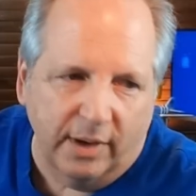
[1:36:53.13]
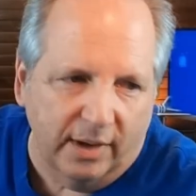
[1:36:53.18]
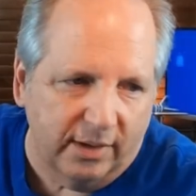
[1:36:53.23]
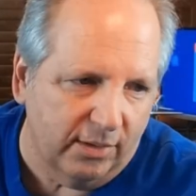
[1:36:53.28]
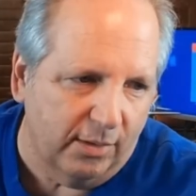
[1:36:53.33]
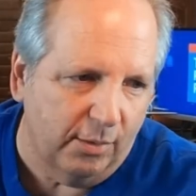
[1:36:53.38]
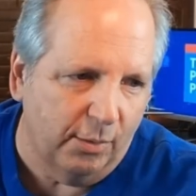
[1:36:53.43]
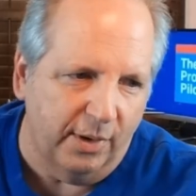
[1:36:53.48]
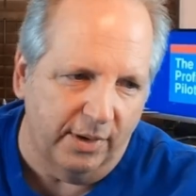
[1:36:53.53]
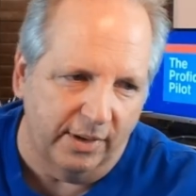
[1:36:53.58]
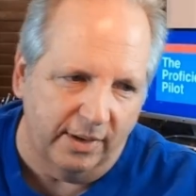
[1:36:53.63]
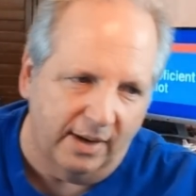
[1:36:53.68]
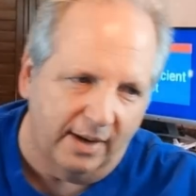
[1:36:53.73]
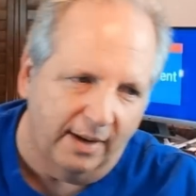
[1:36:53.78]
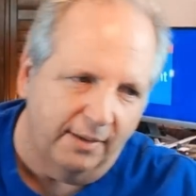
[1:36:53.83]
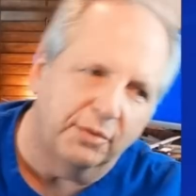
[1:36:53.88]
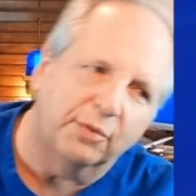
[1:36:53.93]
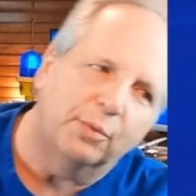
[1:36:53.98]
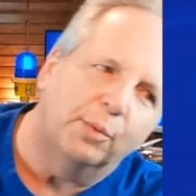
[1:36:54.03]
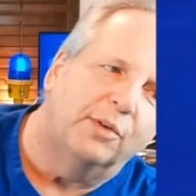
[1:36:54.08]
It's the one that
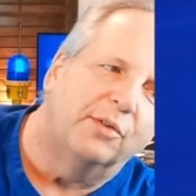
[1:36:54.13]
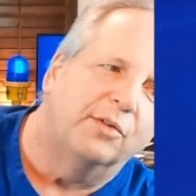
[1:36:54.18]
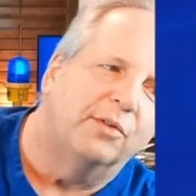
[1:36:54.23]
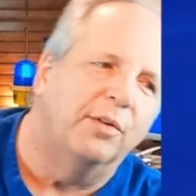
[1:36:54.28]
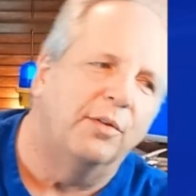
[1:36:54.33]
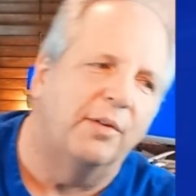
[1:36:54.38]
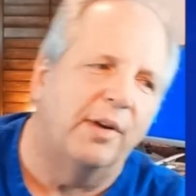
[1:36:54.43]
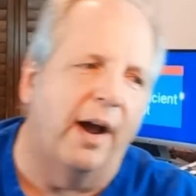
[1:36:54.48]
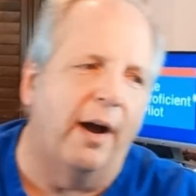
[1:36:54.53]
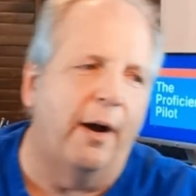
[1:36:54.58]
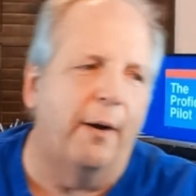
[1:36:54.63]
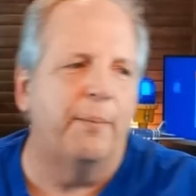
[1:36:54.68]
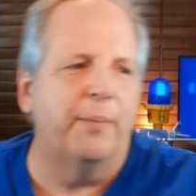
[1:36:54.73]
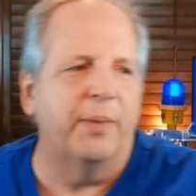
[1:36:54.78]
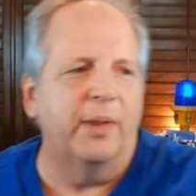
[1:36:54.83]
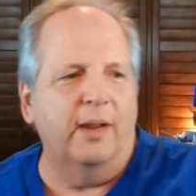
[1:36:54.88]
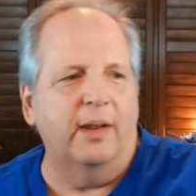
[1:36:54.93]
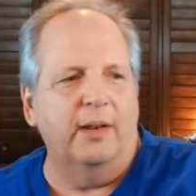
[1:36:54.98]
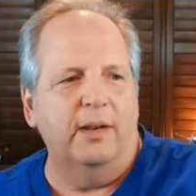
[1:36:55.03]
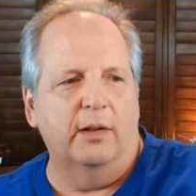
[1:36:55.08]
I've switched to now
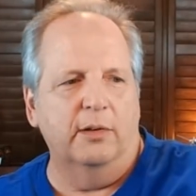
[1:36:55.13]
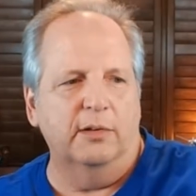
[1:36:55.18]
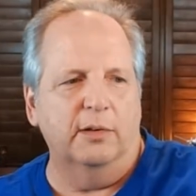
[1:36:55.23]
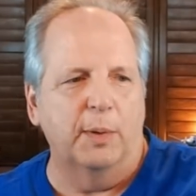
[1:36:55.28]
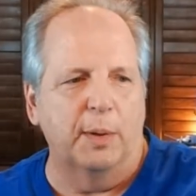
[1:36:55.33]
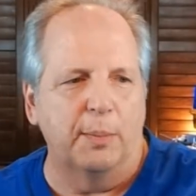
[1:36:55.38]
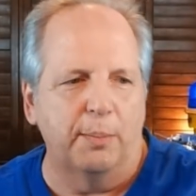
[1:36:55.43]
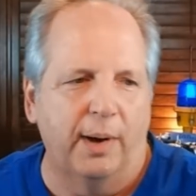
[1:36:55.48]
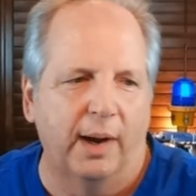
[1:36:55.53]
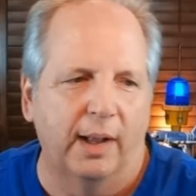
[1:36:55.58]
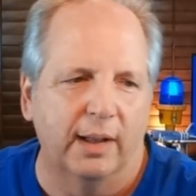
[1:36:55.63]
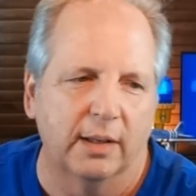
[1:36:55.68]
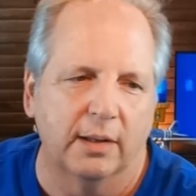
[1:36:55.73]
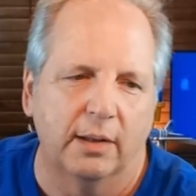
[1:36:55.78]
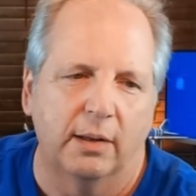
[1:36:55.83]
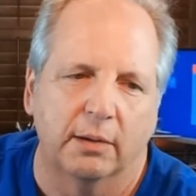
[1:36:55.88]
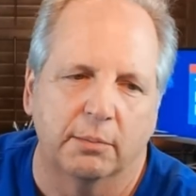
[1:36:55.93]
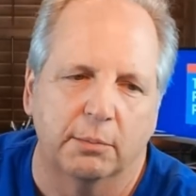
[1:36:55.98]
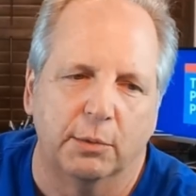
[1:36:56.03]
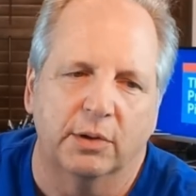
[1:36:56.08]
at
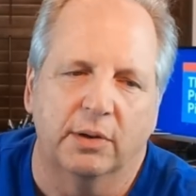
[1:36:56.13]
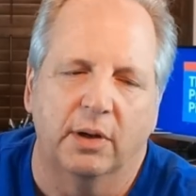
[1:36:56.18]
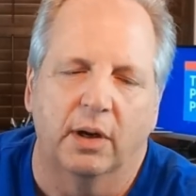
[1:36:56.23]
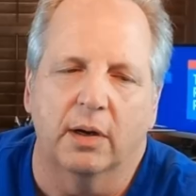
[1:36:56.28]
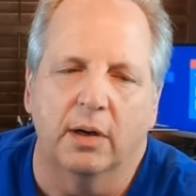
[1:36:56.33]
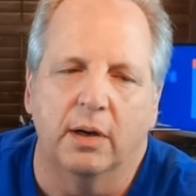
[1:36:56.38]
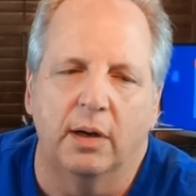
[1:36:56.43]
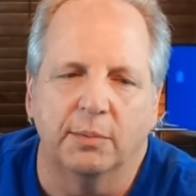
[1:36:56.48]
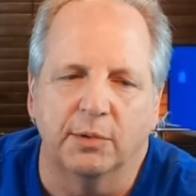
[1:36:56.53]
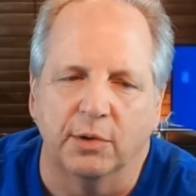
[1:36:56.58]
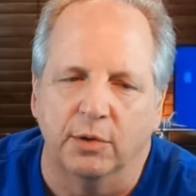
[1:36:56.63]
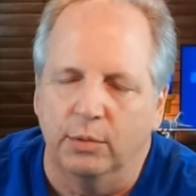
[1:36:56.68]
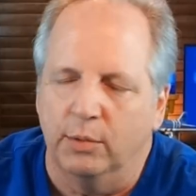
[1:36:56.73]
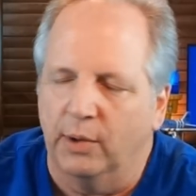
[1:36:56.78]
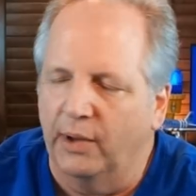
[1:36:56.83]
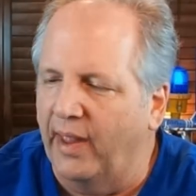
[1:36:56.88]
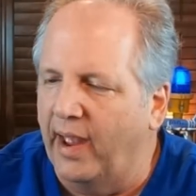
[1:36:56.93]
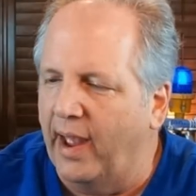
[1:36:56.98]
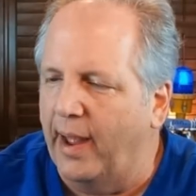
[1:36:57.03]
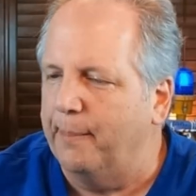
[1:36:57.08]
ultimatepilotlogbook.com. So who
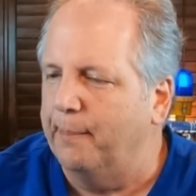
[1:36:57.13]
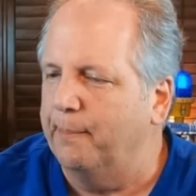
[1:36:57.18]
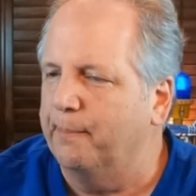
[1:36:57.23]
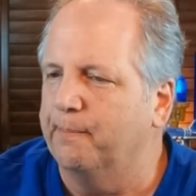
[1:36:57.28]
won that?